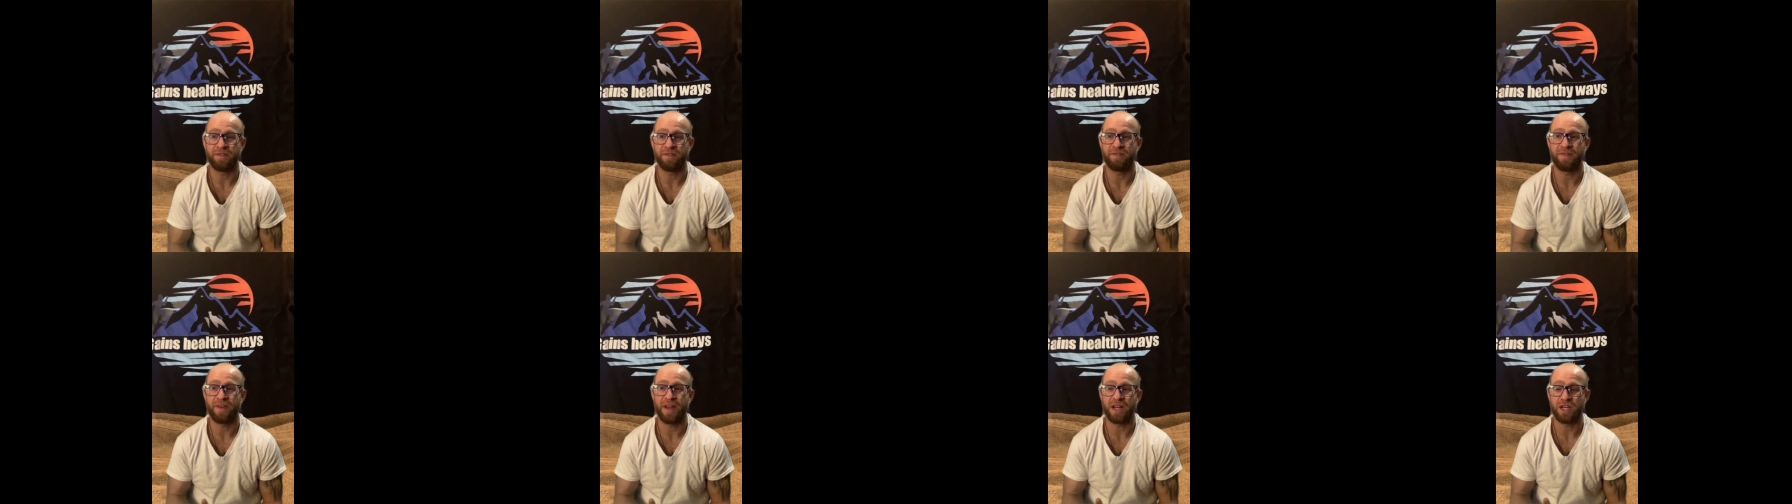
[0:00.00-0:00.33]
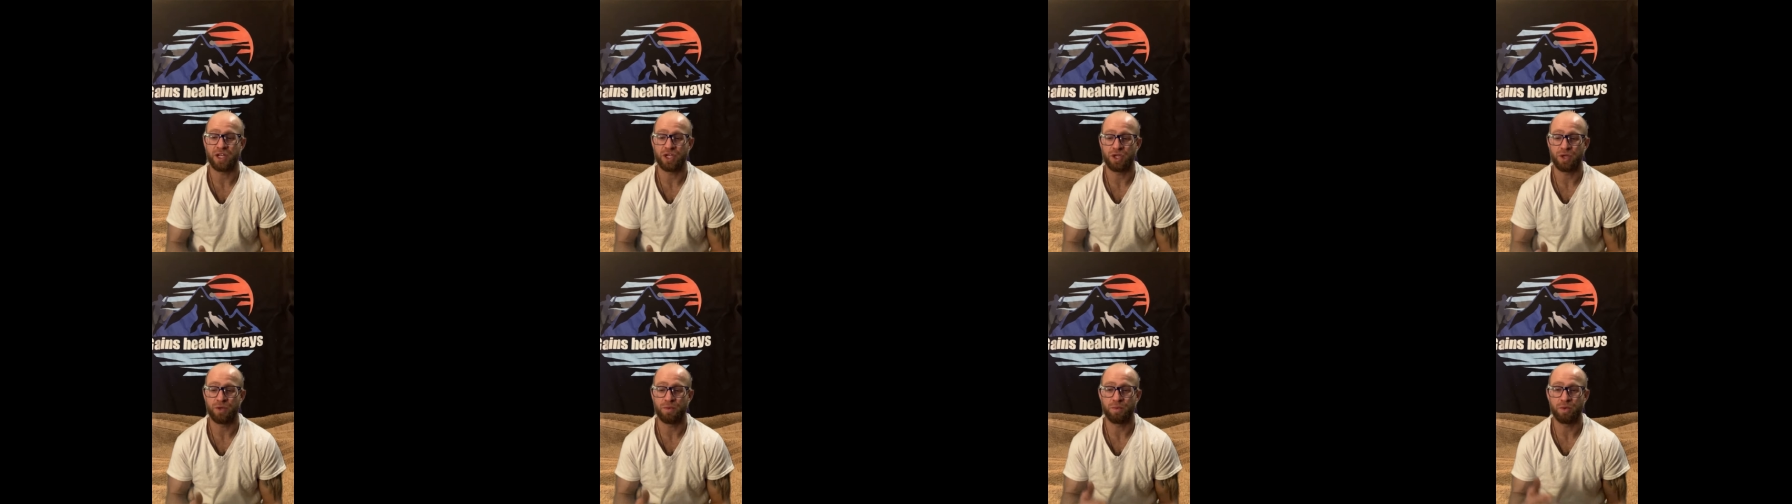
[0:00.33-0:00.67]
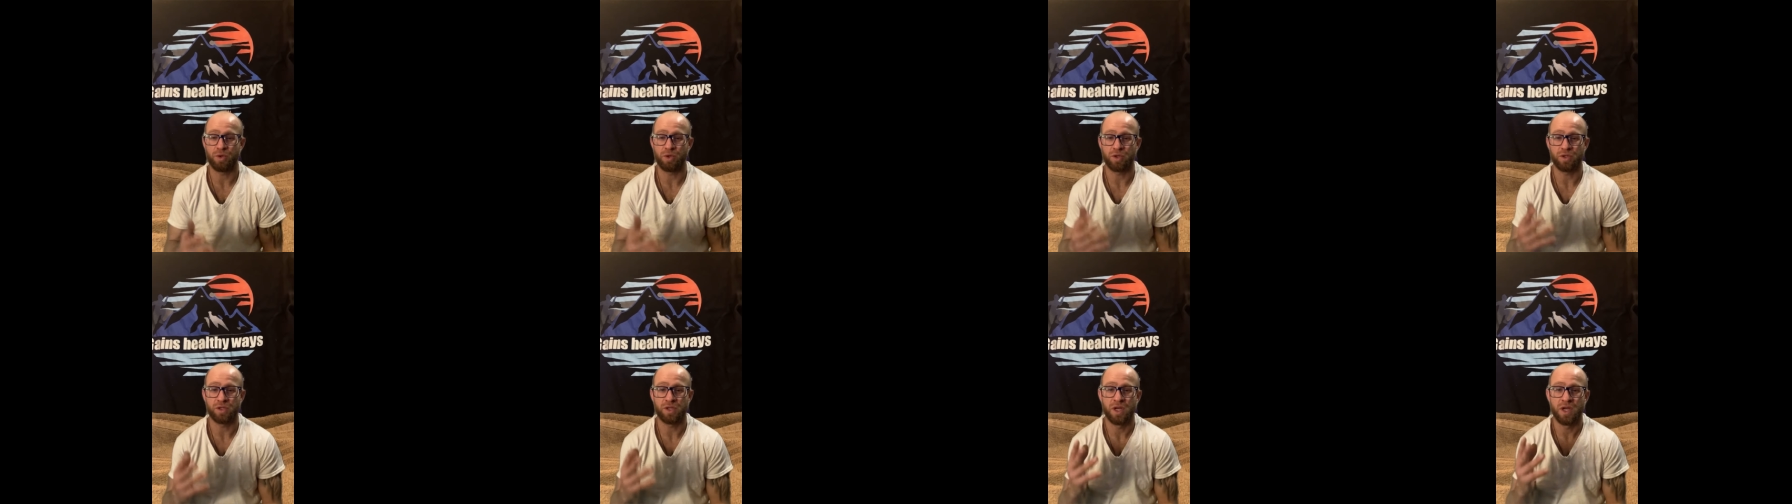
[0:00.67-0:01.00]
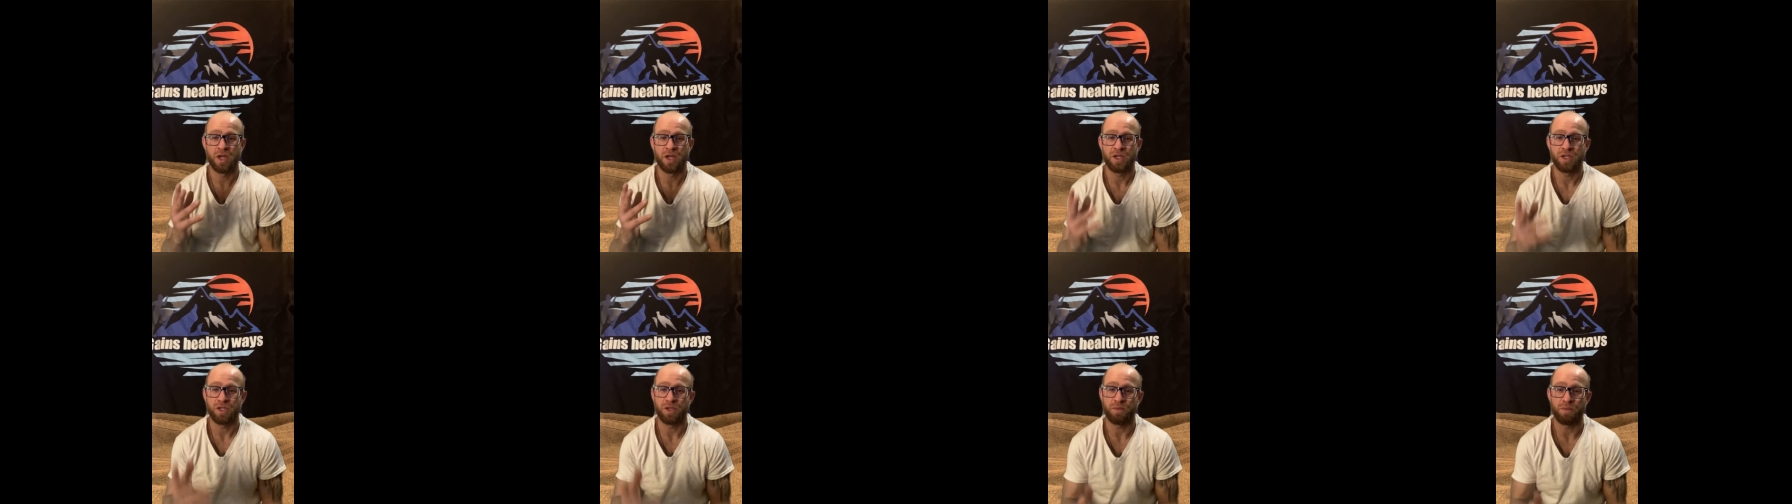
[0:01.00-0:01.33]
vegetables,
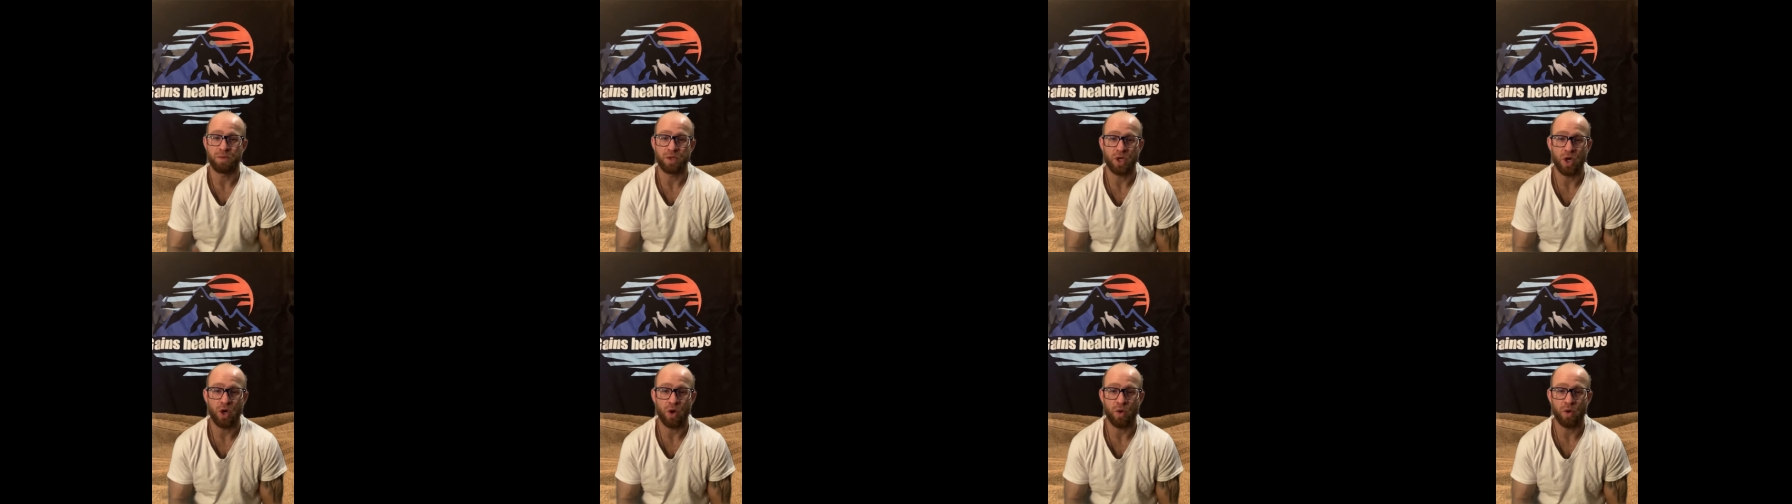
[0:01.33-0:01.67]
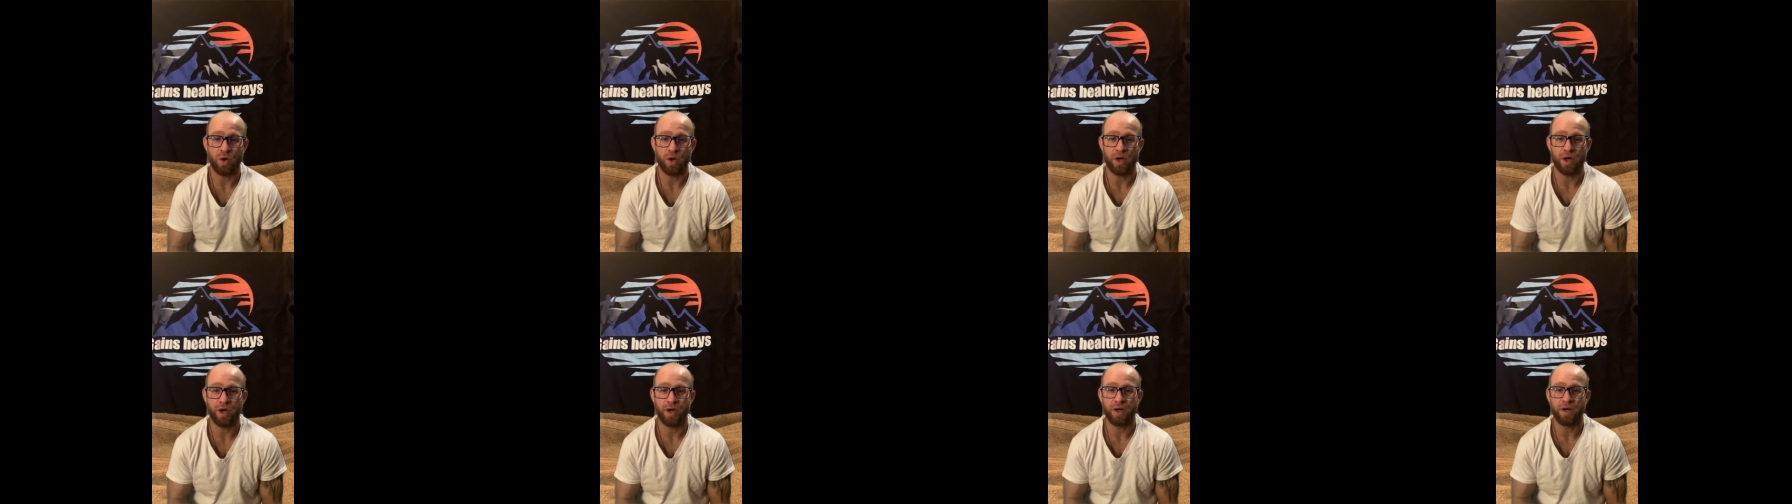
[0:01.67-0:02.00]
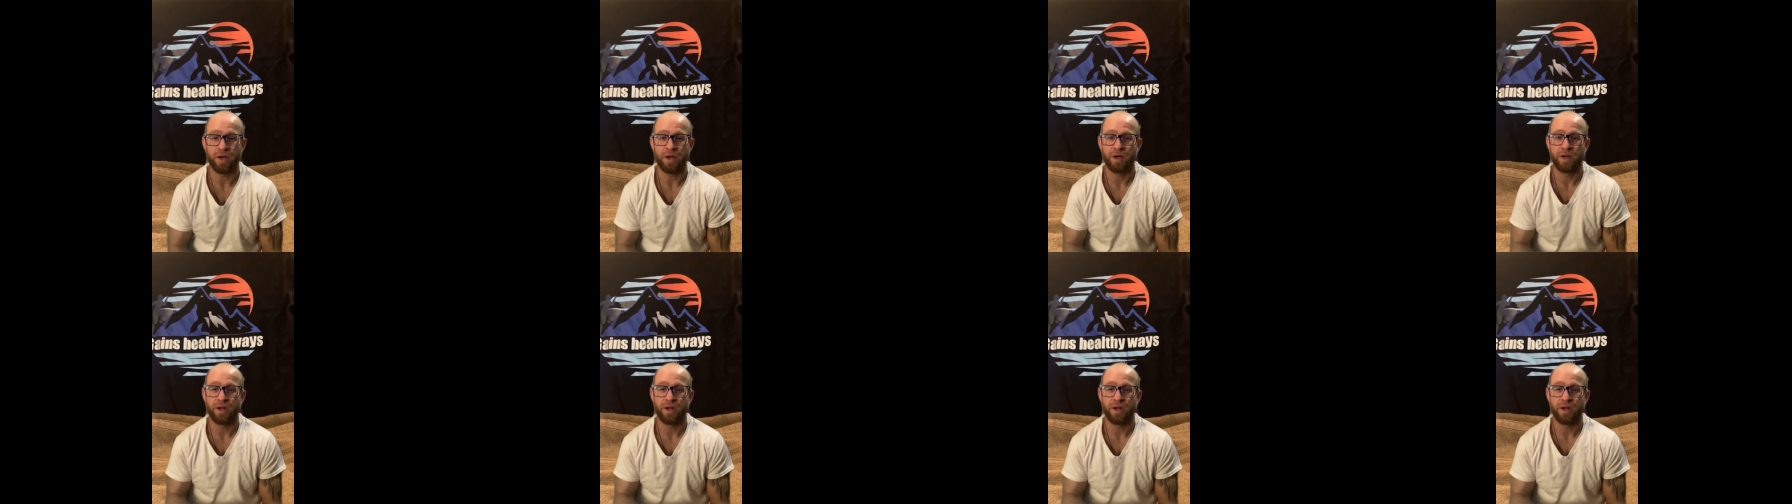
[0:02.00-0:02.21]
some yogurt.